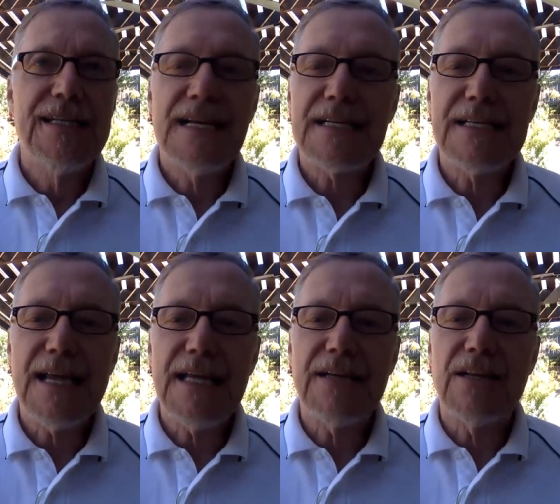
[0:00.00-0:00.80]

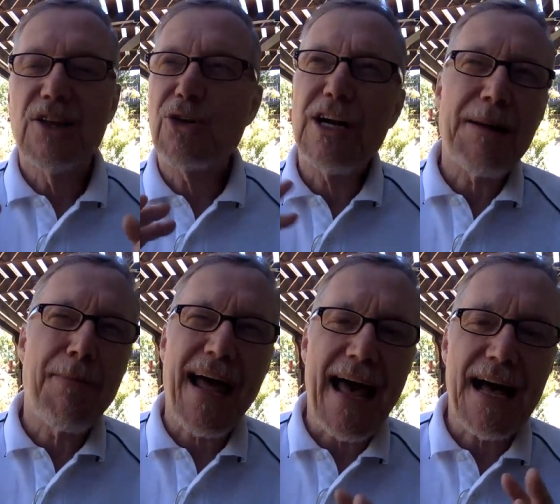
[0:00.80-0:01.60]
dictate
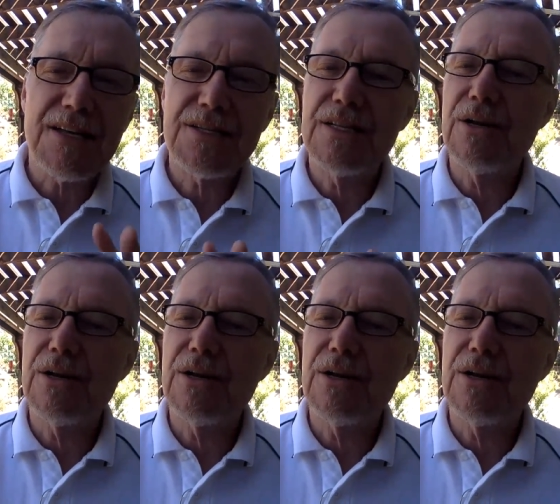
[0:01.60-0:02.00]
learning paths